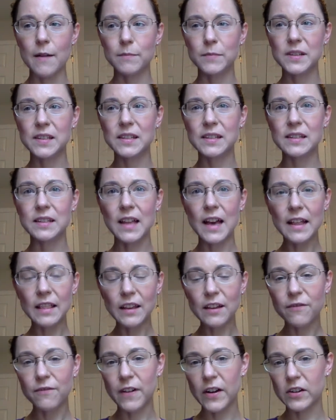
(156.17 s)

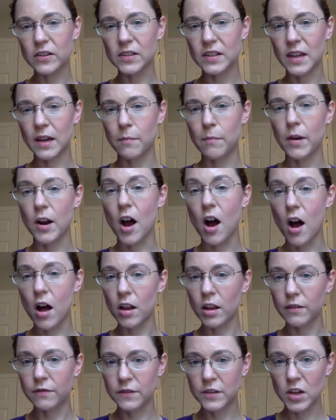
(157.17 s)
slightly fair skin but
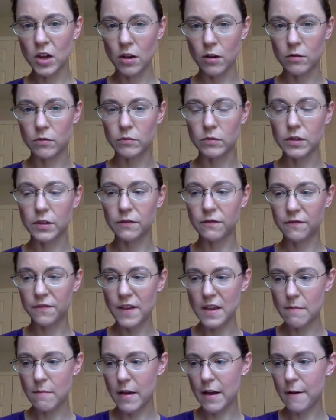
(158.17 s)
olive toned
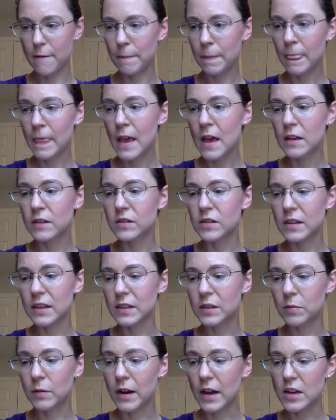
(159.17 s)
female. So
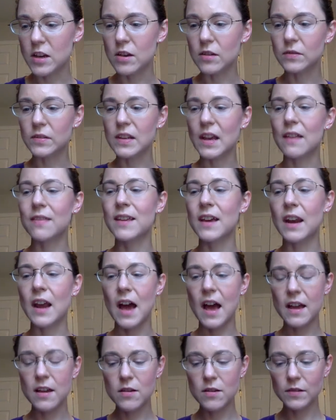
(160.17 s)
that's what I use. And then
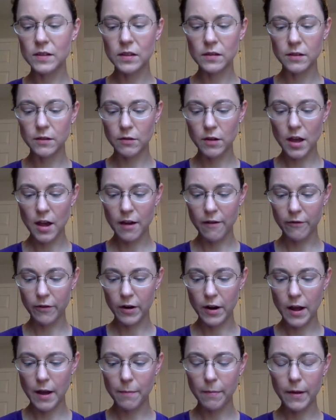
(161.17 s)
I use a little
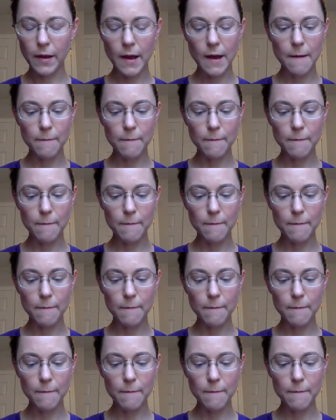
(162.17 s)
cover up.